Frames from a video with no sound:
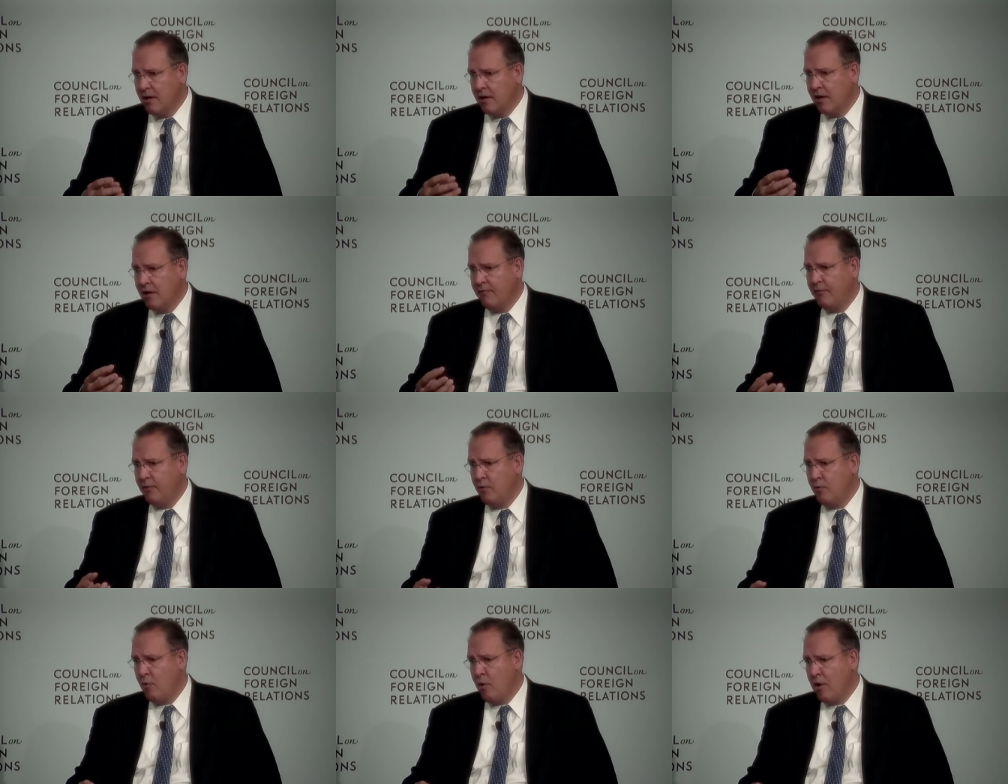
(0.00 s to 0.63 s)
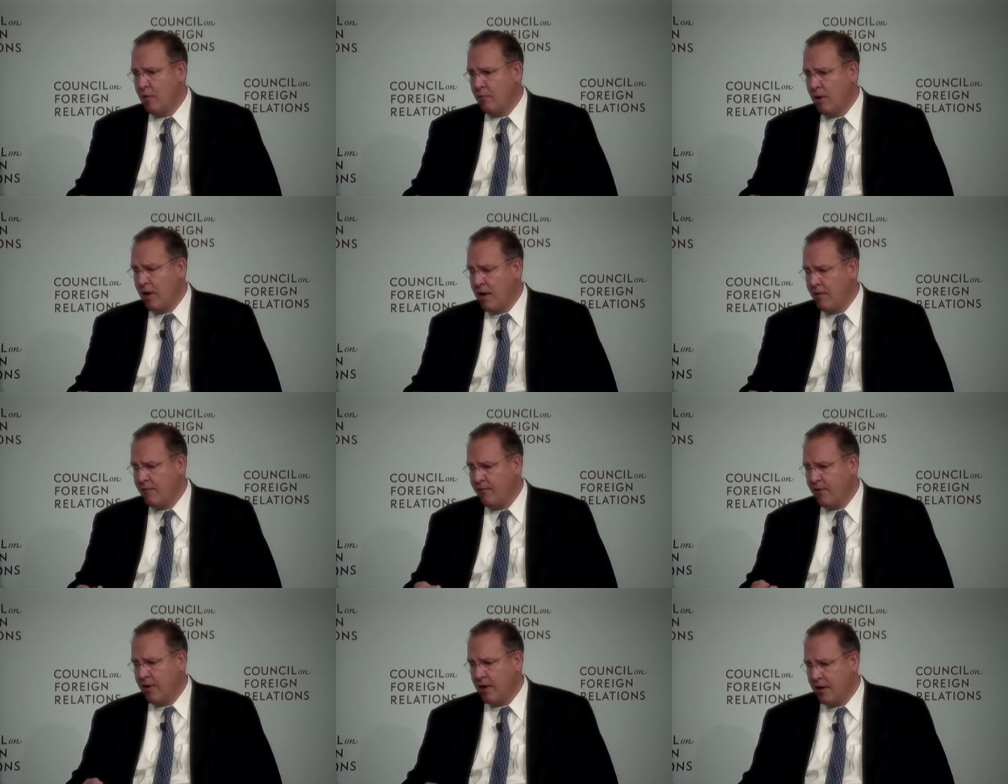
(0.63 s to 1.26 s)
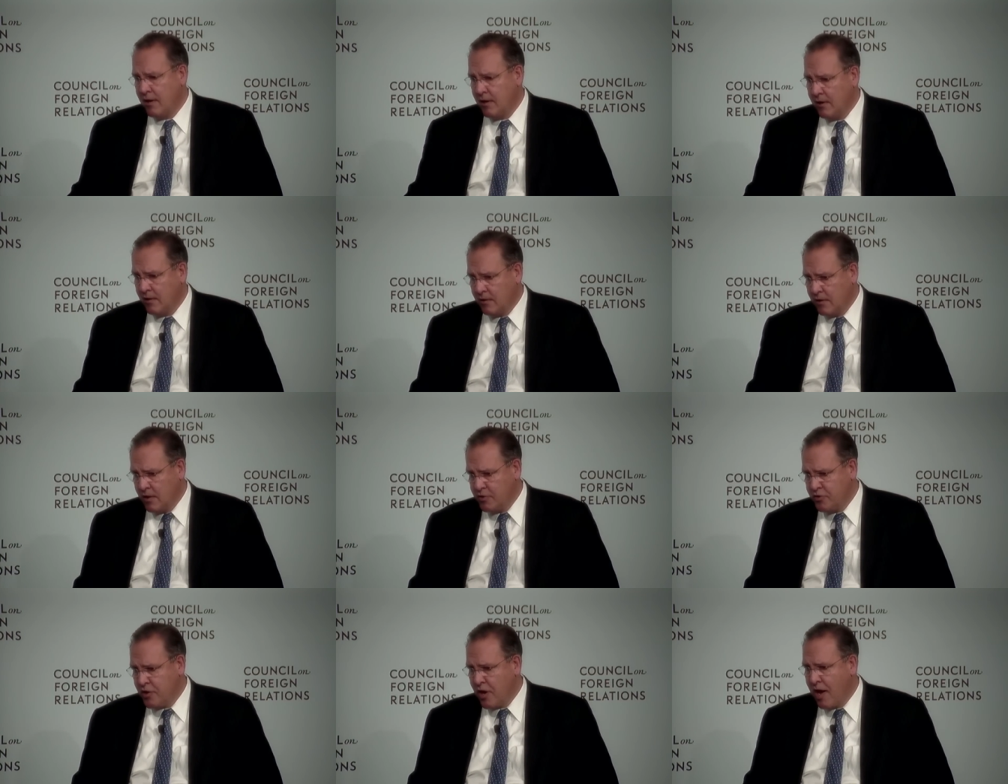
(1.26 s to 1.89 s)
If you want to have a,
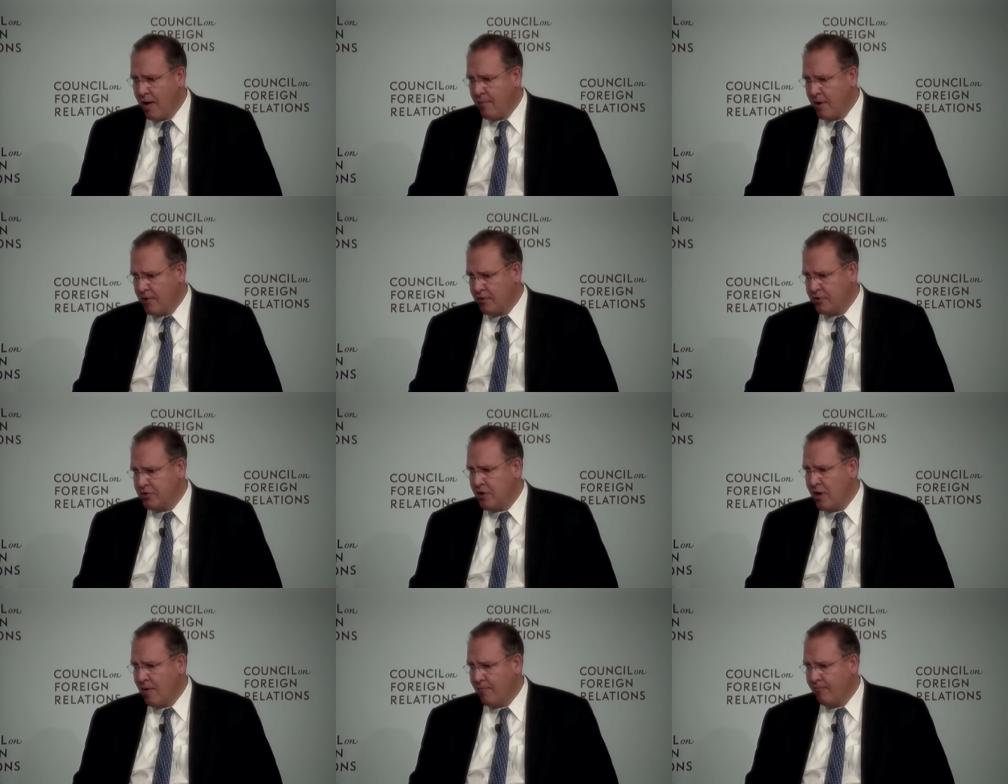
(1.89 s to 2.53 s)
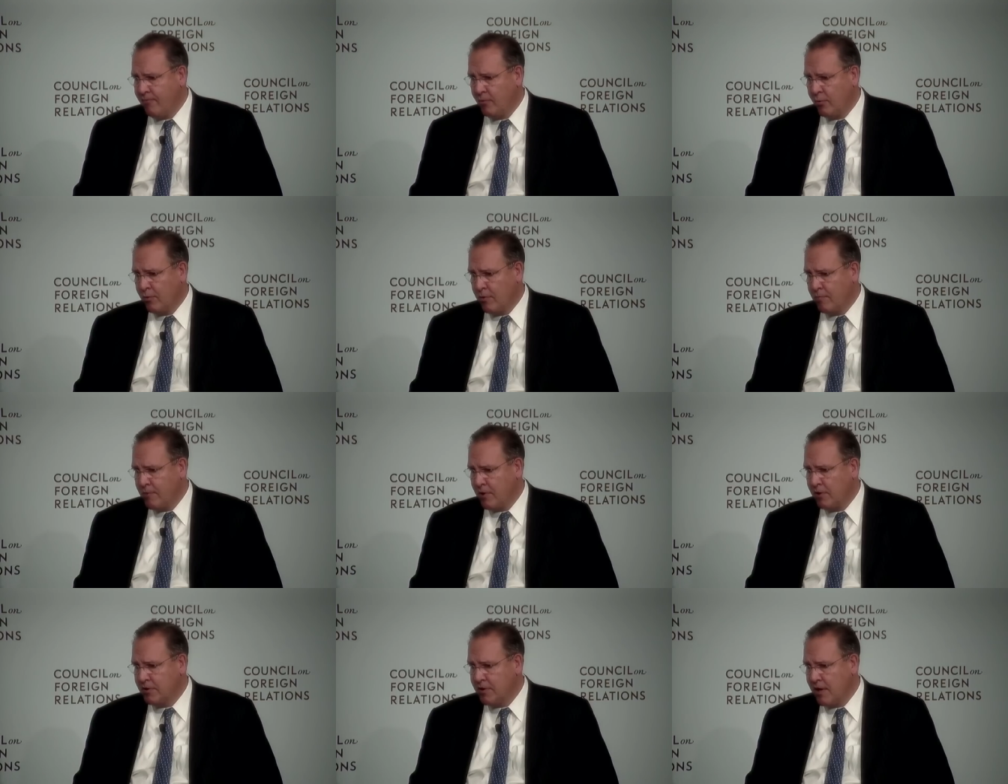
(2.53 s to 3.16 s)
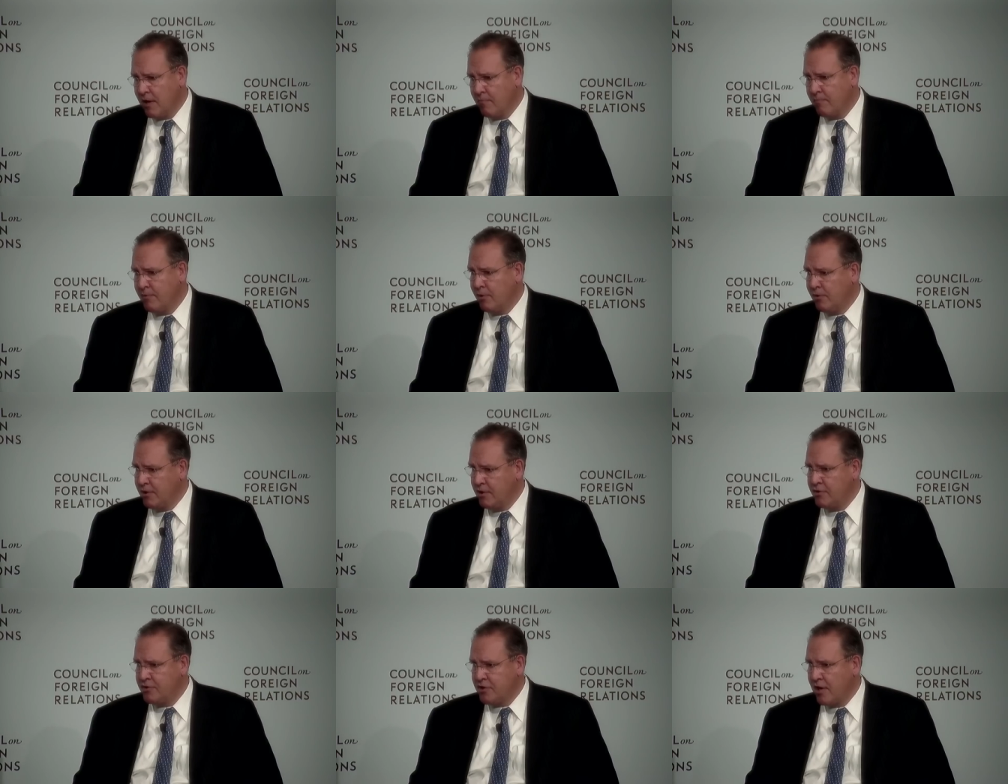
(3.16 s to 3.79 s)
a job on the shop floor in Middletown
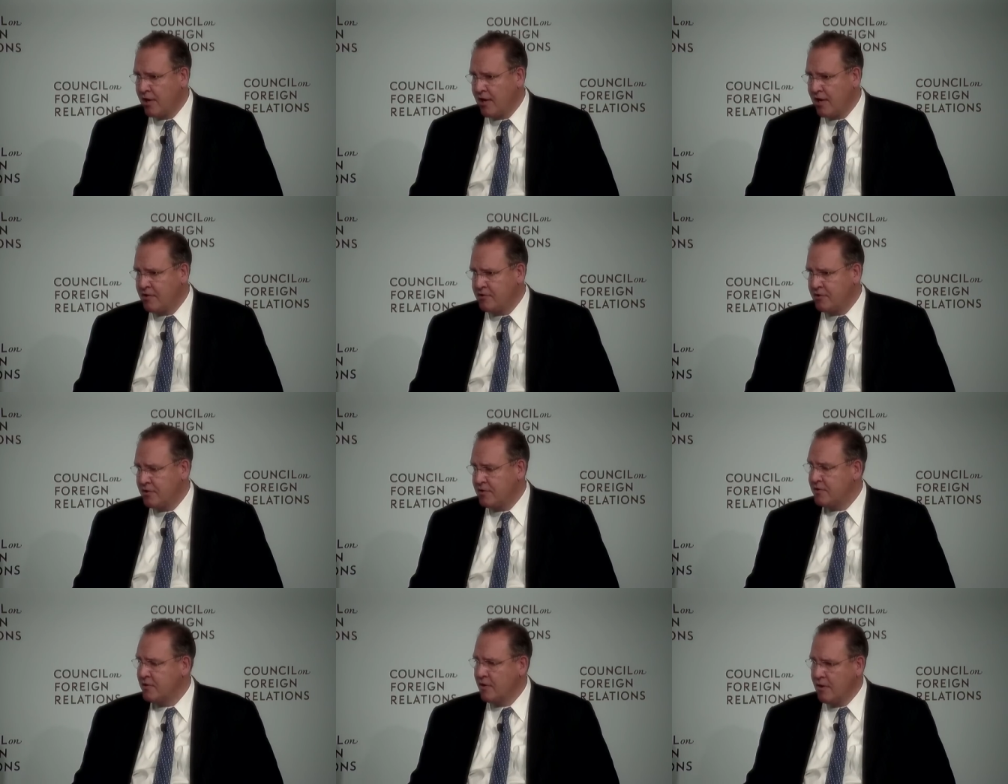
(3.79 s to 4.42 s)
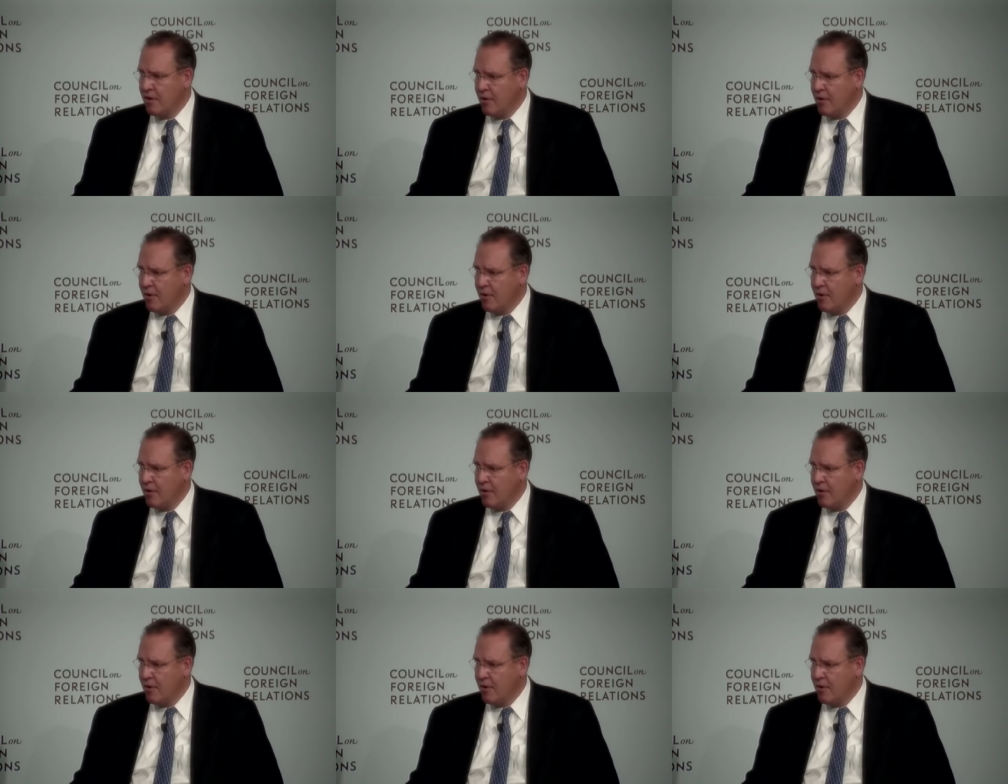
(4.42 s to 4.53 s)
building jet engines,